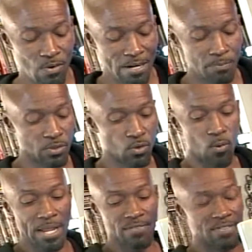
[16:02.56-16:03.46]
to put the
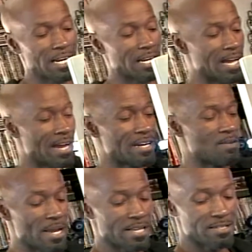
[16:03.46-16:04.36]
weight of that line and
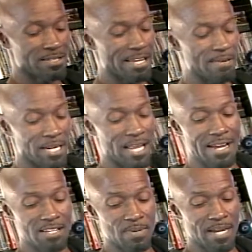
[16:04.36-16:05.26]
make it
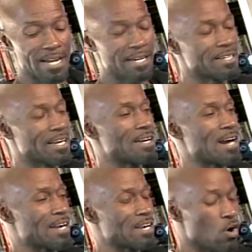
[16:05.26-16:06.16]
stabilize behind it.
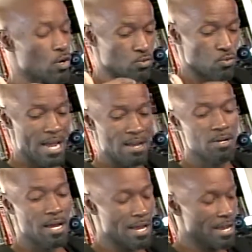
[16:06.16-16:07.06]
I
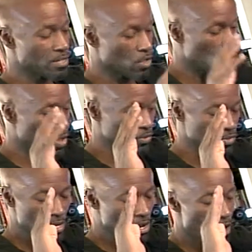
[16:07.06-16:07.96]
can cause
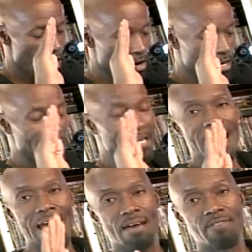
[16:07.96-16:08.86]
all kind of
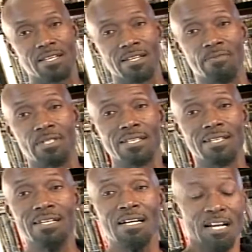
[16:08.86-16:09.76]
havoc and everything."
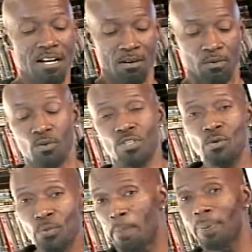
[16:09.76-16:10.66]
You
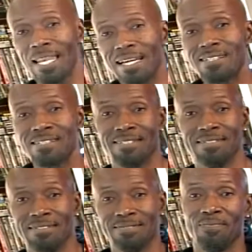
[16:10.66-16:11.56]
replace
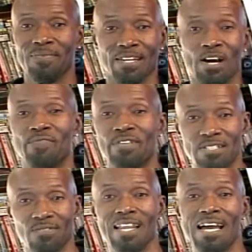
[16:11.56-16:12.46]
an
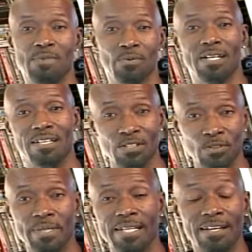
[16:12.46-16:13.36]
offensive lineman with a
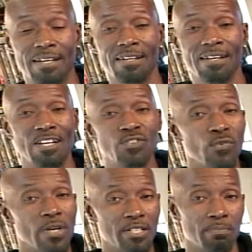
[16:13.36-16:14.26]
newbie. That's
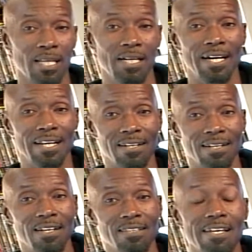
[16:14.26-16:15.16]
fresh blood.
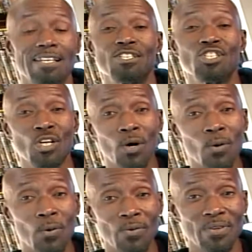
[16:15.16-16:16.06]
They
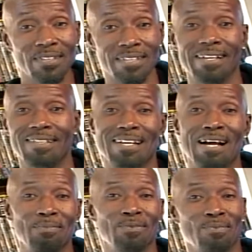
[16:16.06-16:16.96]
showed the
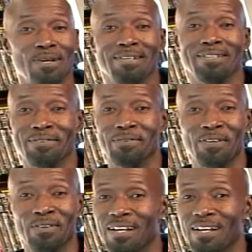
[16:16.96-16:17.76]
examples, Mario,